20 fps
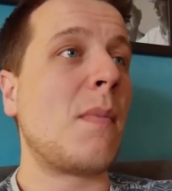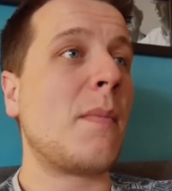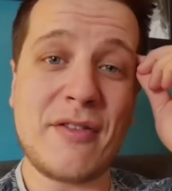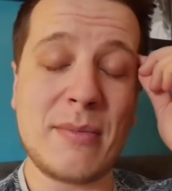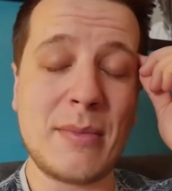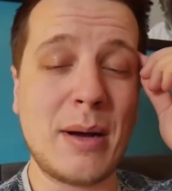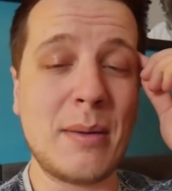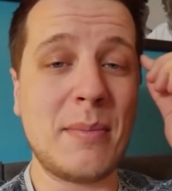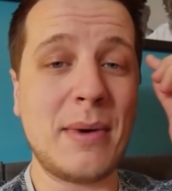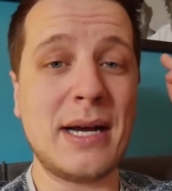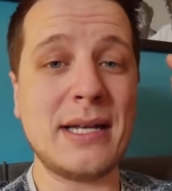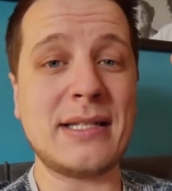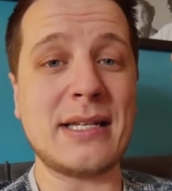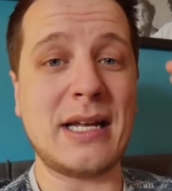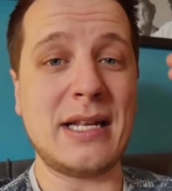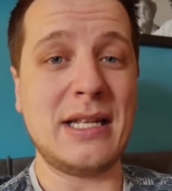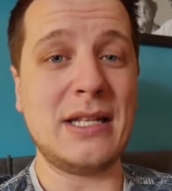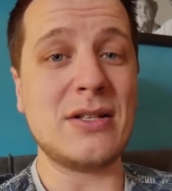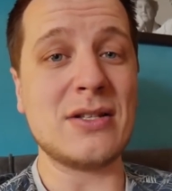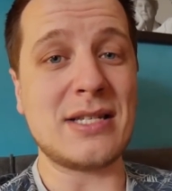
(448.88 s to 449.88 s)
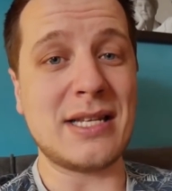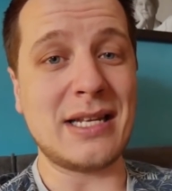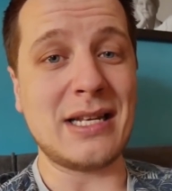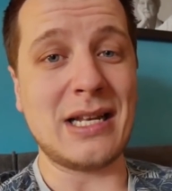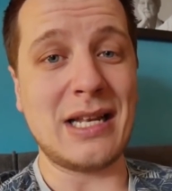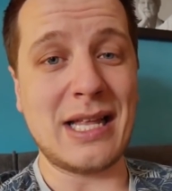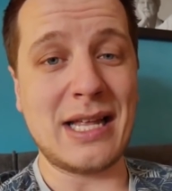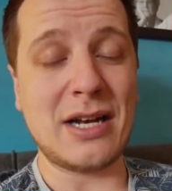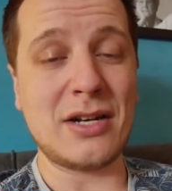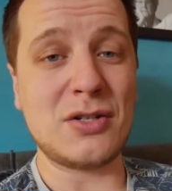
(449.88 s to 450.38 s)
In my mind, I need to send
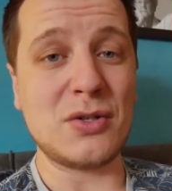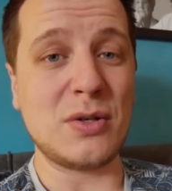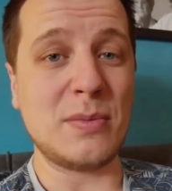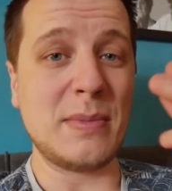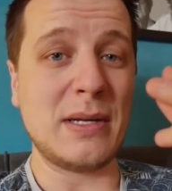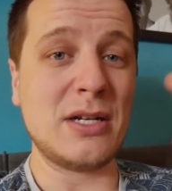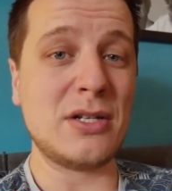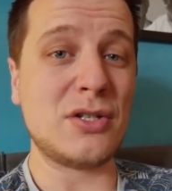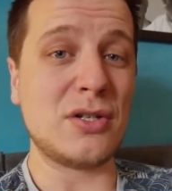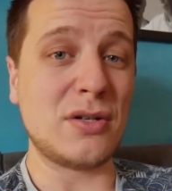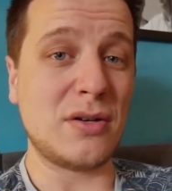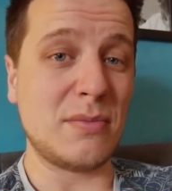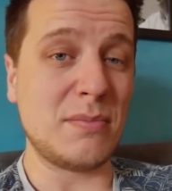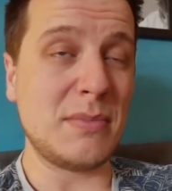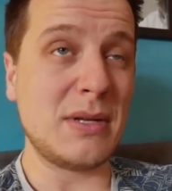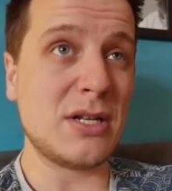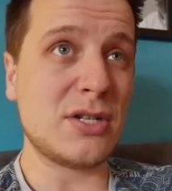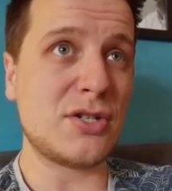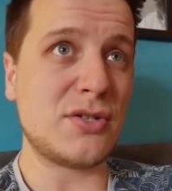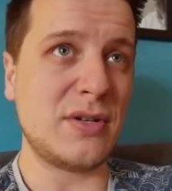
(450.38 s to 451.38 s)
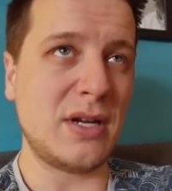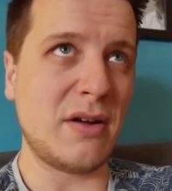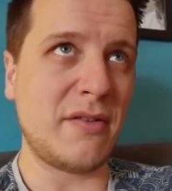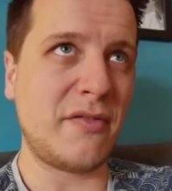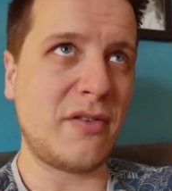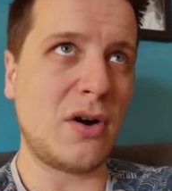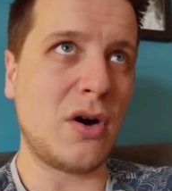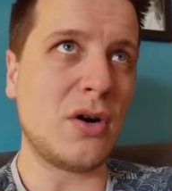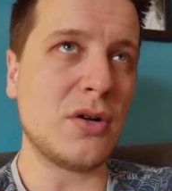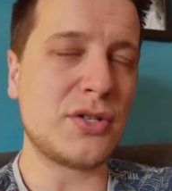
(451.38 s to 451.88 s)
a letter to the Ministry
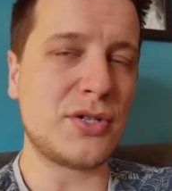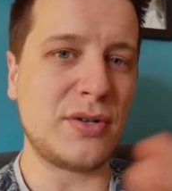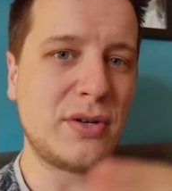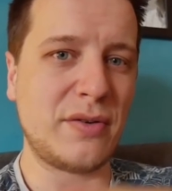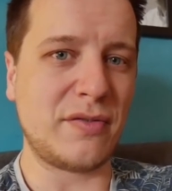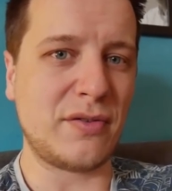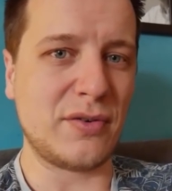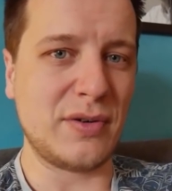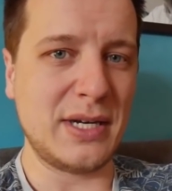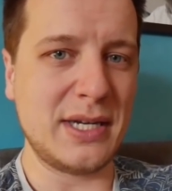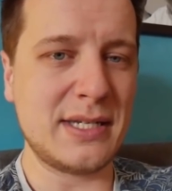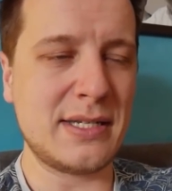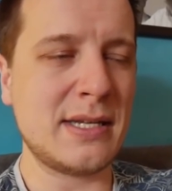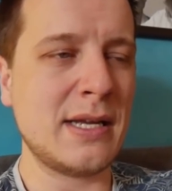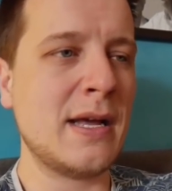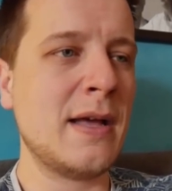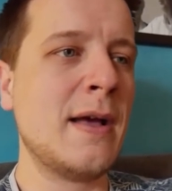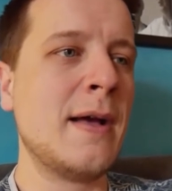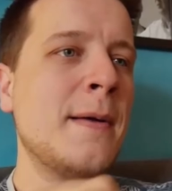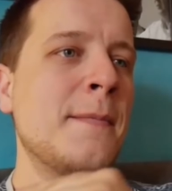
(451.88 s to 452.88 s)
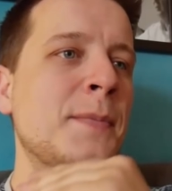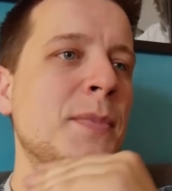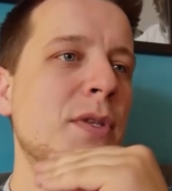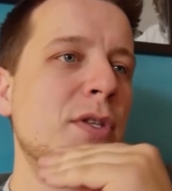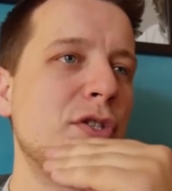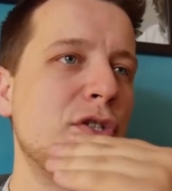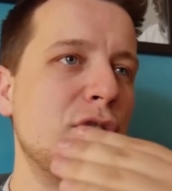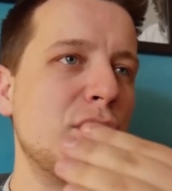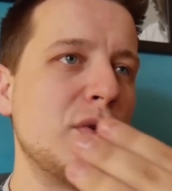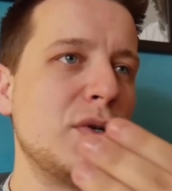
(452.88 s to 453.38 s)
of Culture of Greece
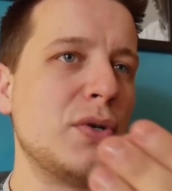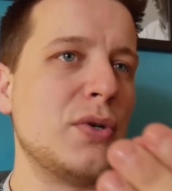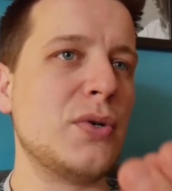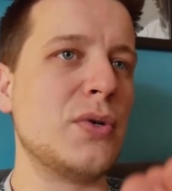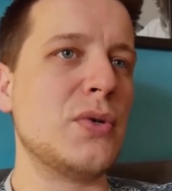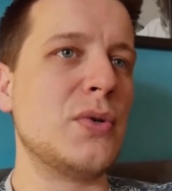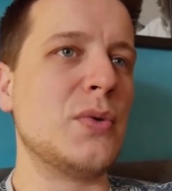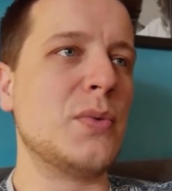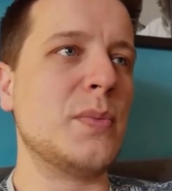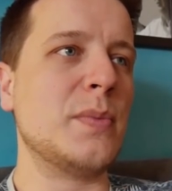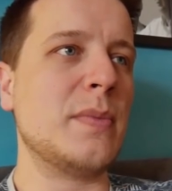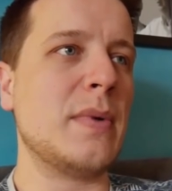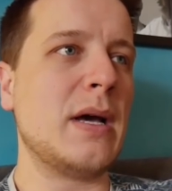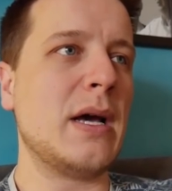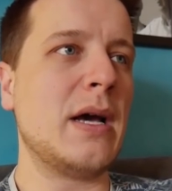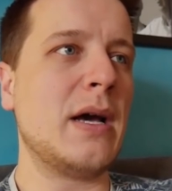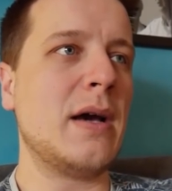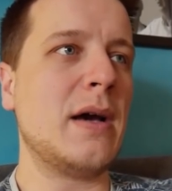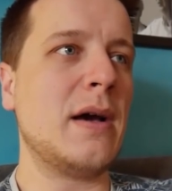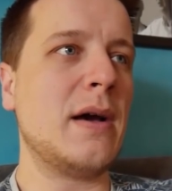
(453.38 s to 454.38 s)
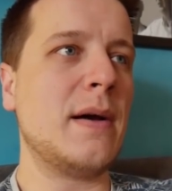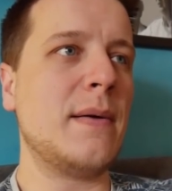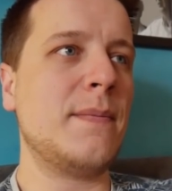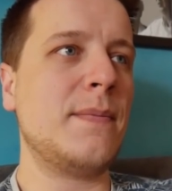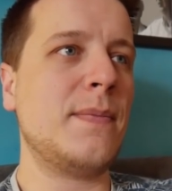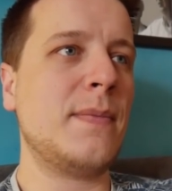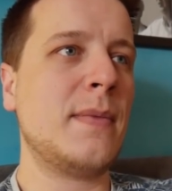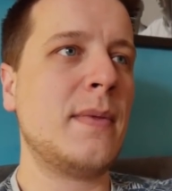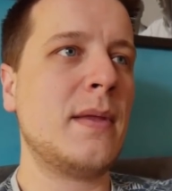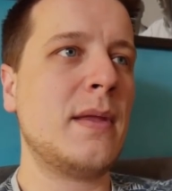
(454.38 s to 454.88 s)
to,
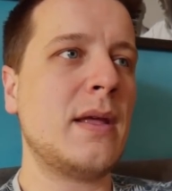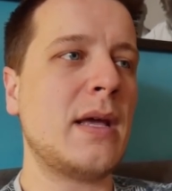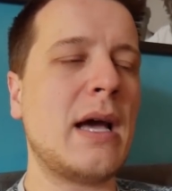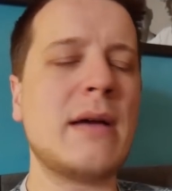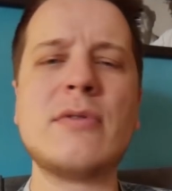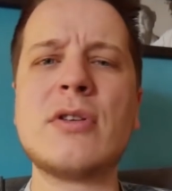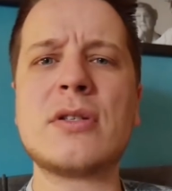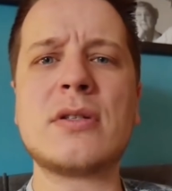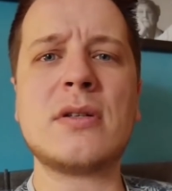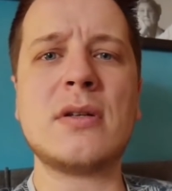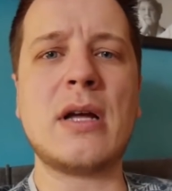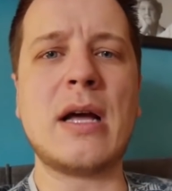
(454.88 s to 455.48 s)
to